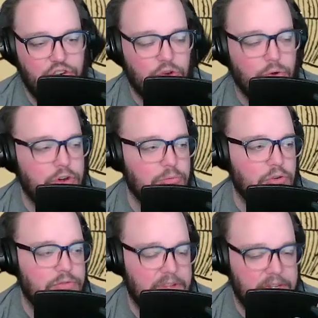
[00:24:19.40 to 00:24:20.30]
You're showing your
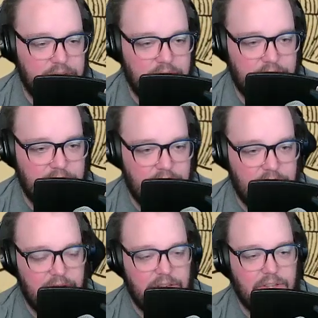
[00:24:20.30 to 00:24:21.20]
movies.
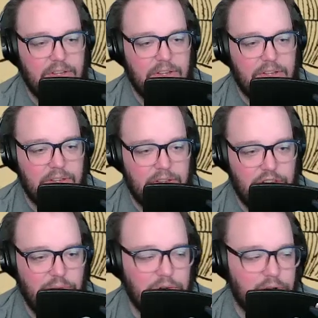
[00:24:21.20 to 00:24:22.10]

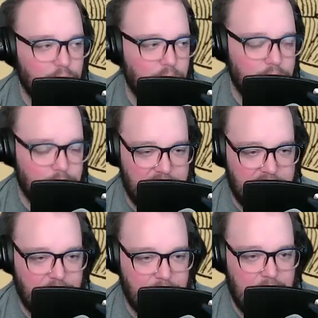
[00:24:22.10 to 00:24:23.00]
You put a roller
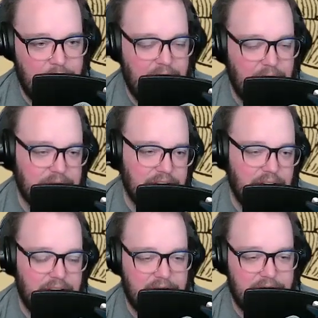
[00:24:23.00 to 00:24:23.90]
rink around the
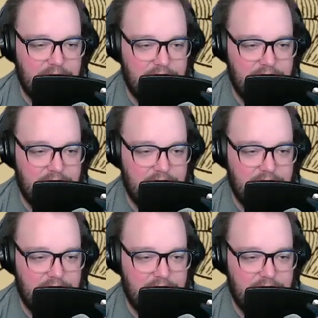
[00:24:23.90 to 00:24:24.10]
outside,